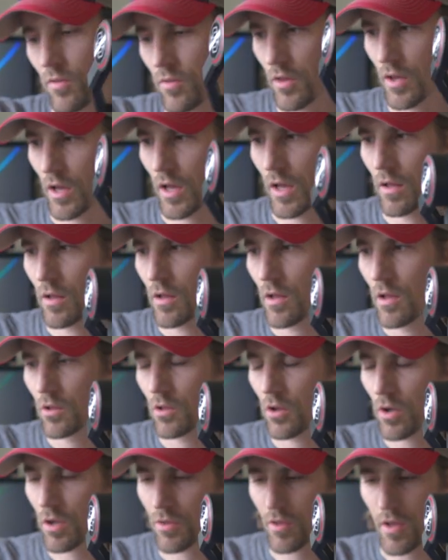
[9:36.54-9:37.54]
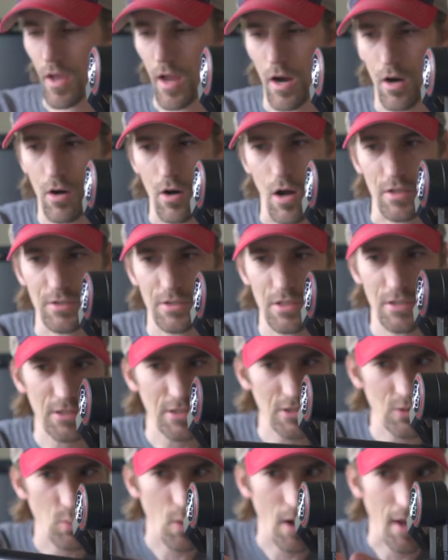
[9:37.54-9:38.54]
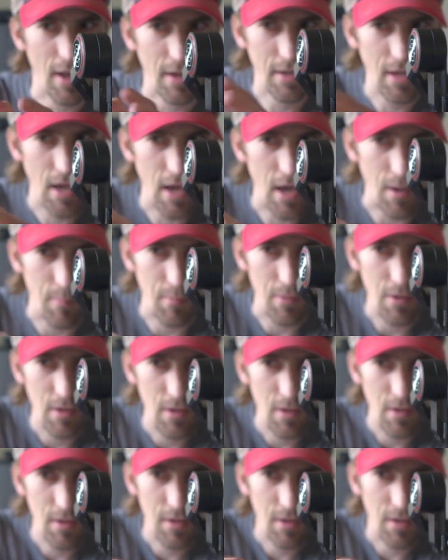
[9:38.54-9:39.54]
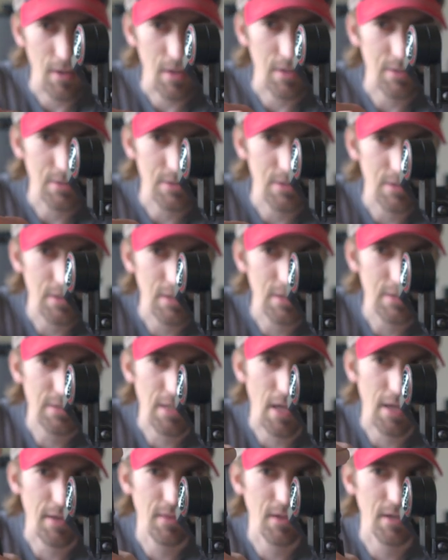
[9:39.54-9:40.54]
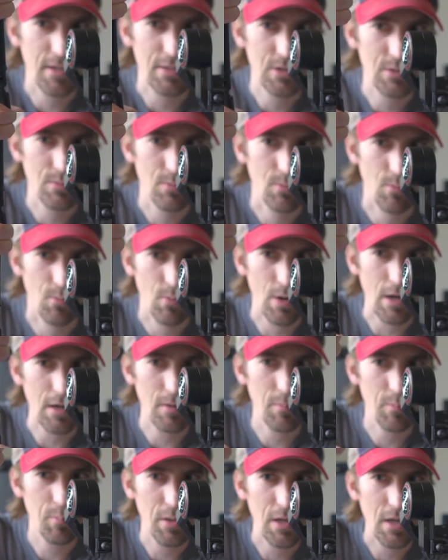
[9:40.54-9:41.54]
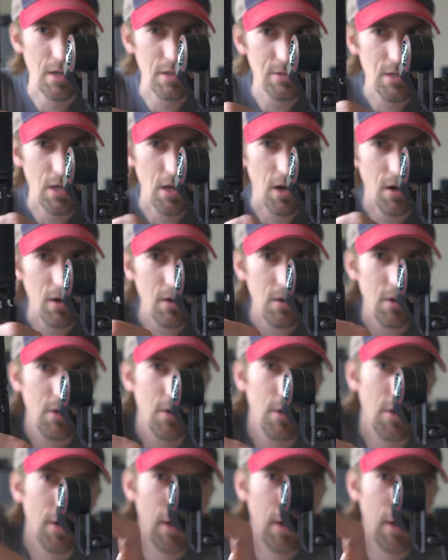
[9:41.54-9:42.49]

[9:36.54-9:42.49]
like that. Look at the AirCross. This is the way it came. It's like this ring piece here.